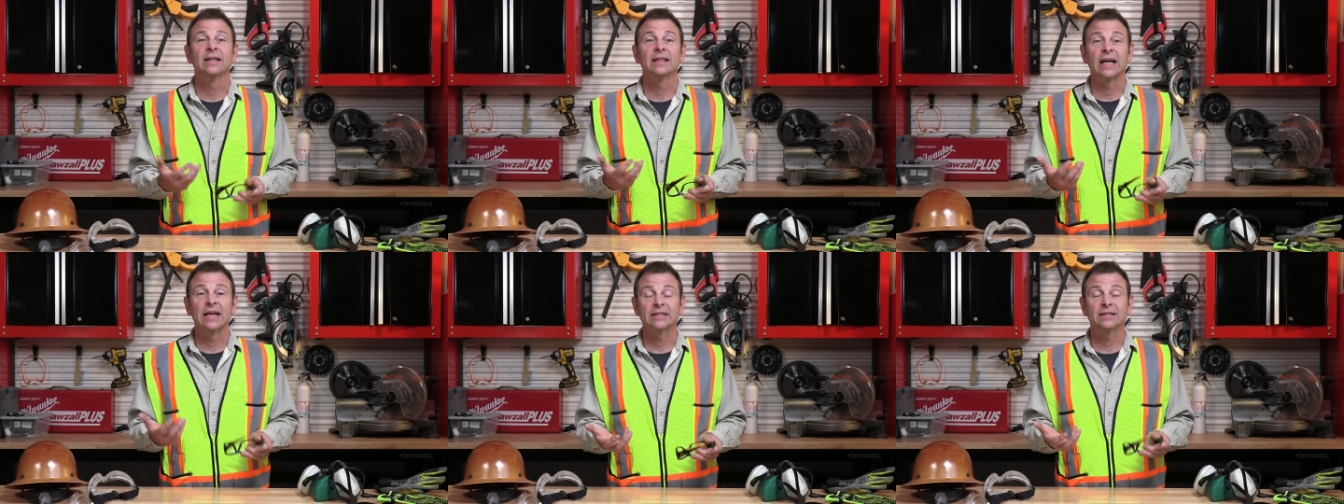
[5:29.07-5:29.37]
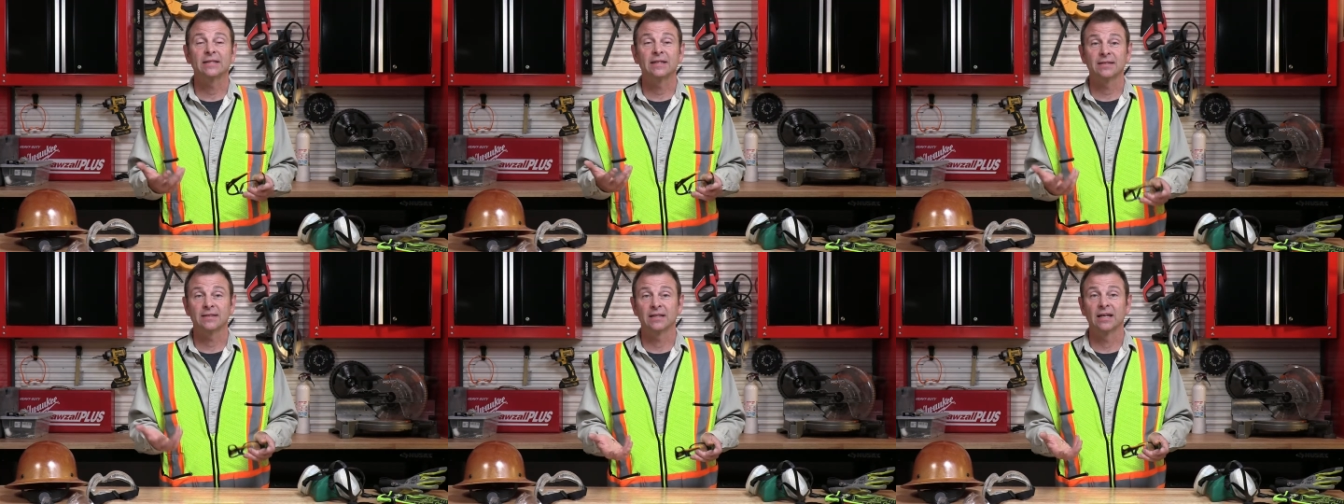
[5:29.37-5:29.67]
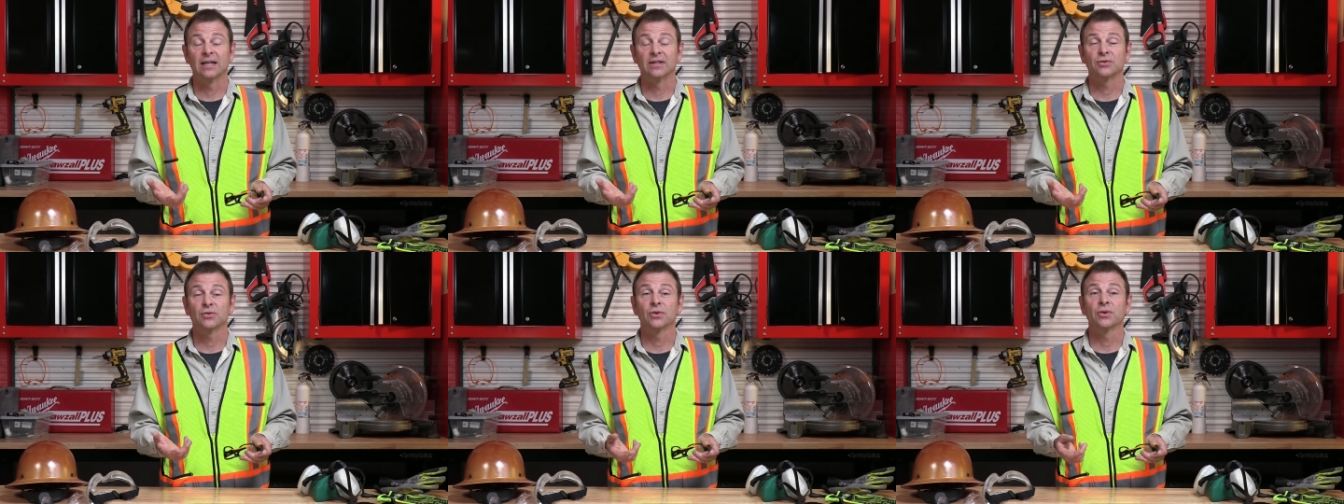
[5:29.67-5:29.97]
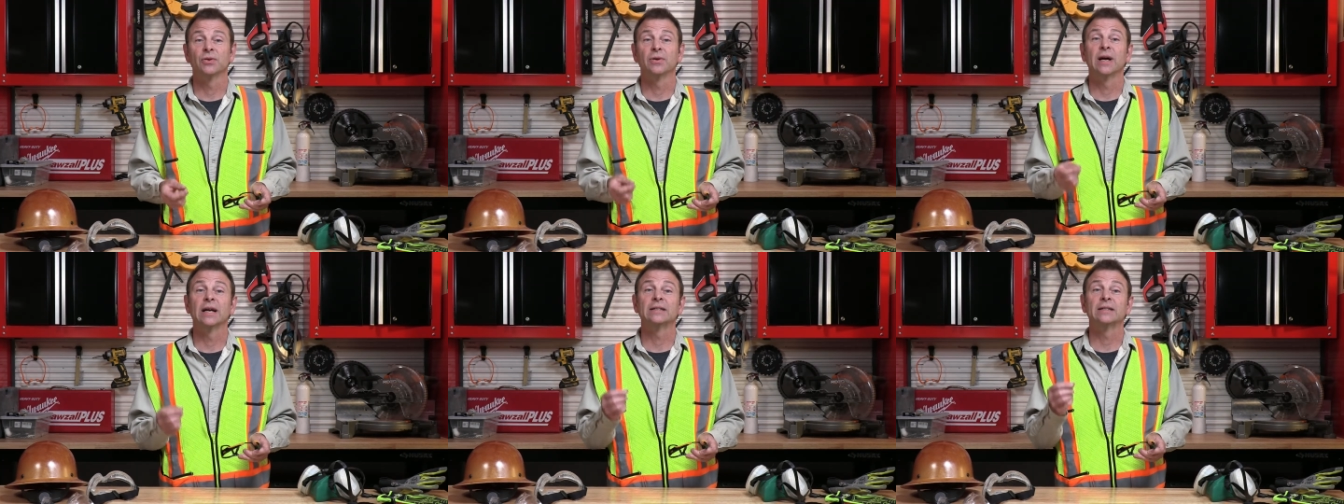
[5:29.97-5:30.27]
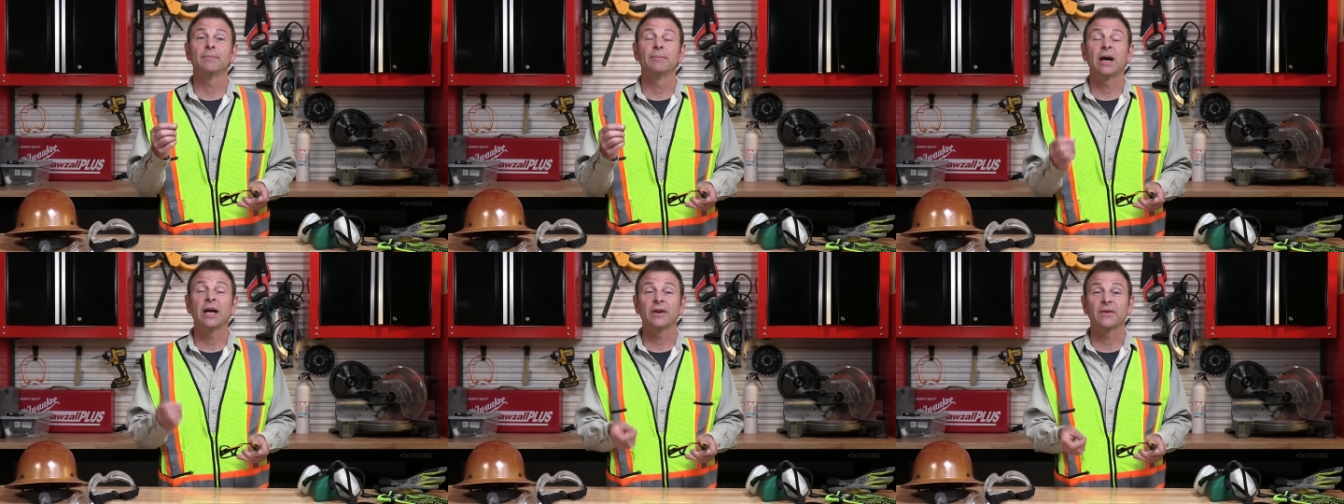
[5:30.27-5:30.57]
That's just not true.
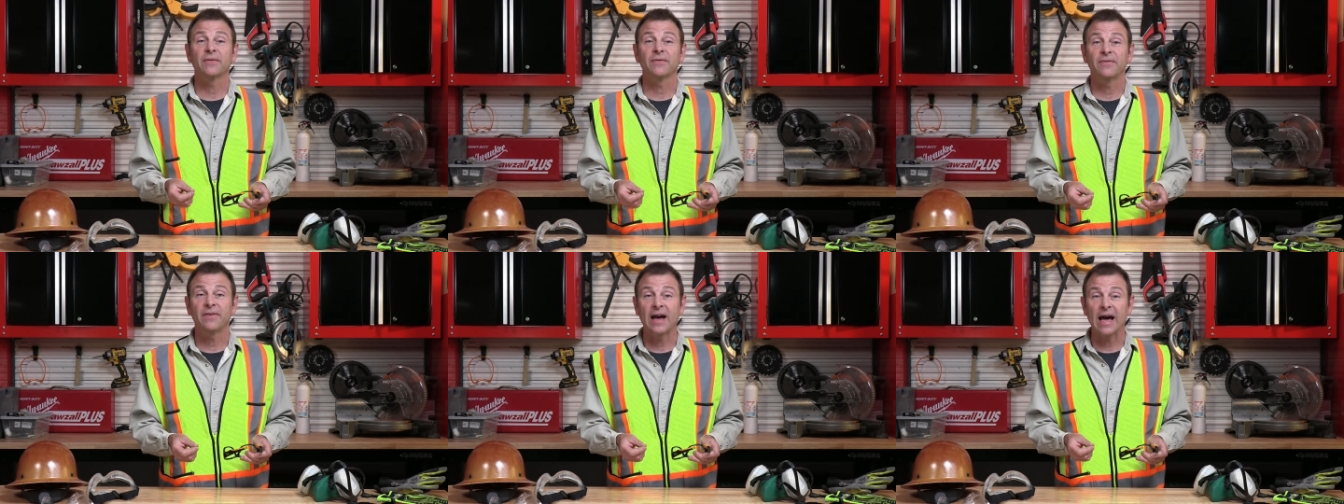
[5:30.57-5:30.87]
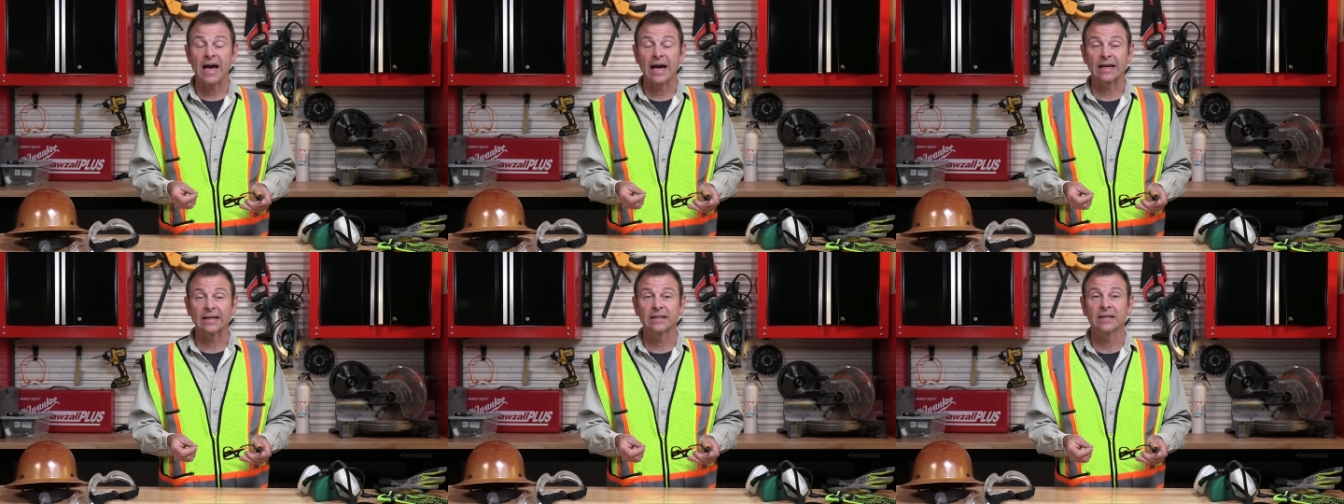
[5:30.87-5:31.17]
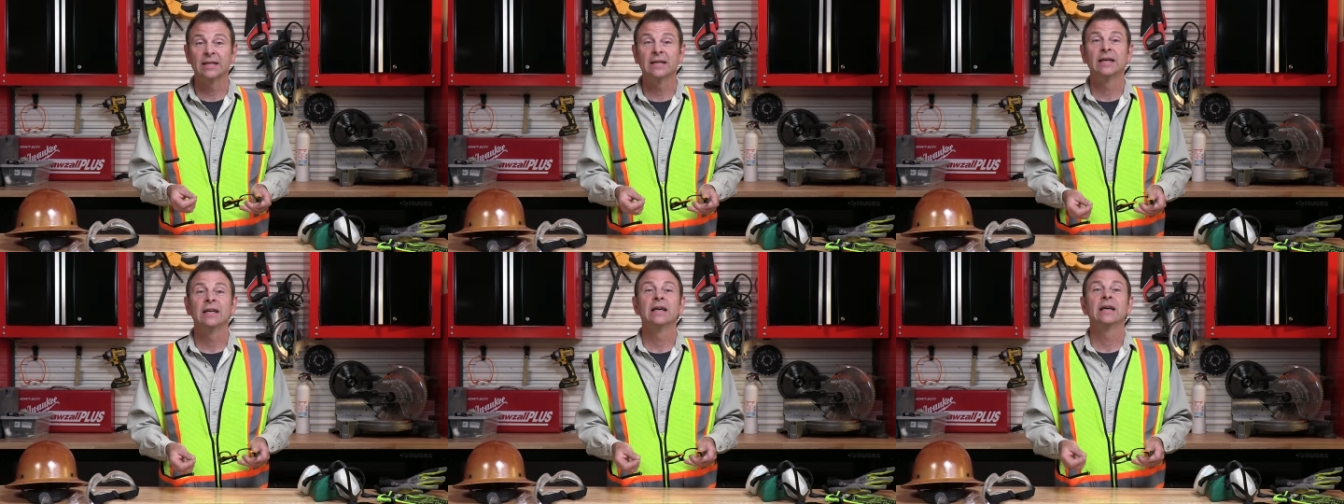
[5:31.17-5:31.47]
As a matter of fact,